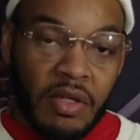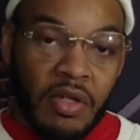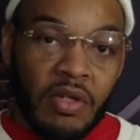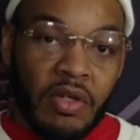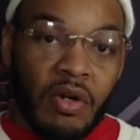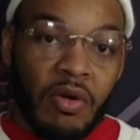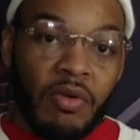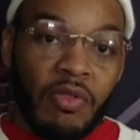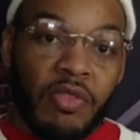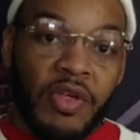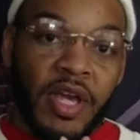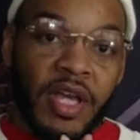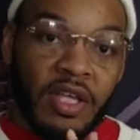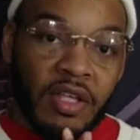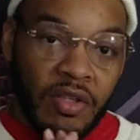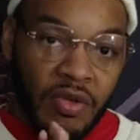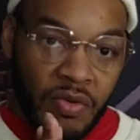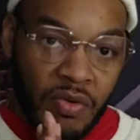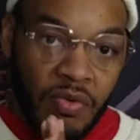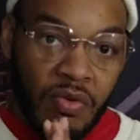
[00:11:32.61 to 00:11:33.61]
You know,
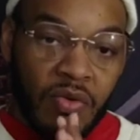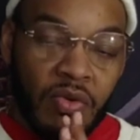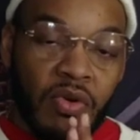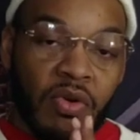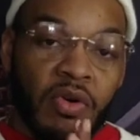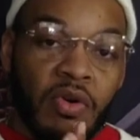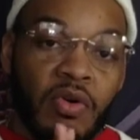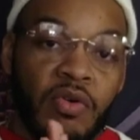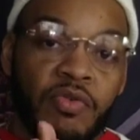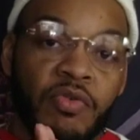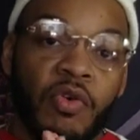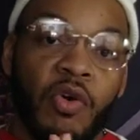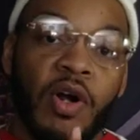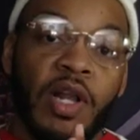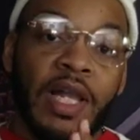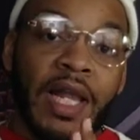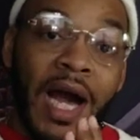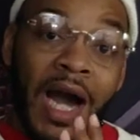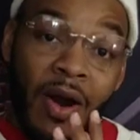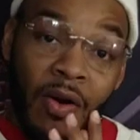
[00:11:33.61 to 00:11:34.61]
thank you
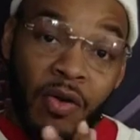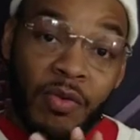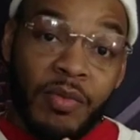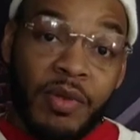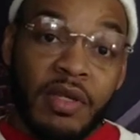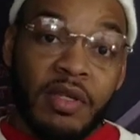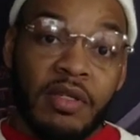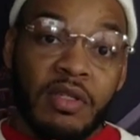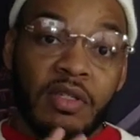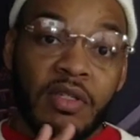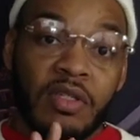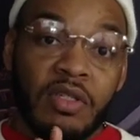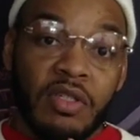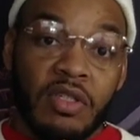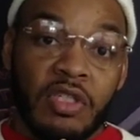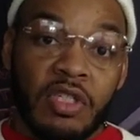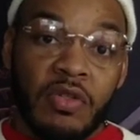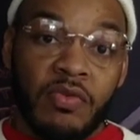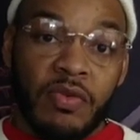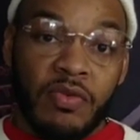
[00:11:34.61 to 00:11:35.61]
for allowing me
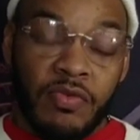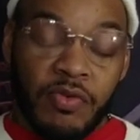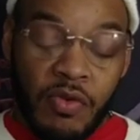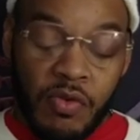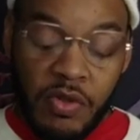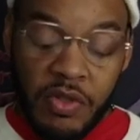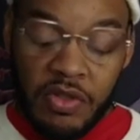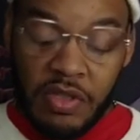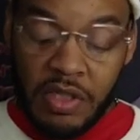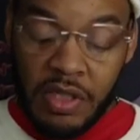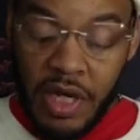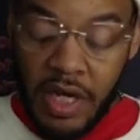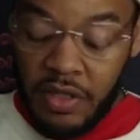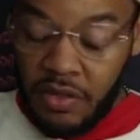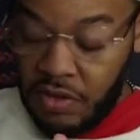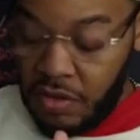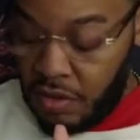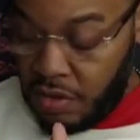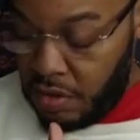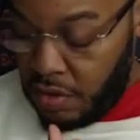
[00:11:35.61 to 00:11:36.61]
to review this
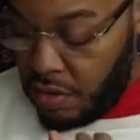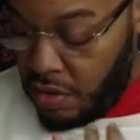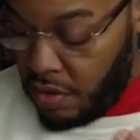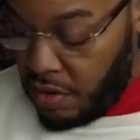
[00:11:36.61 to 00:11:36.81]
nice,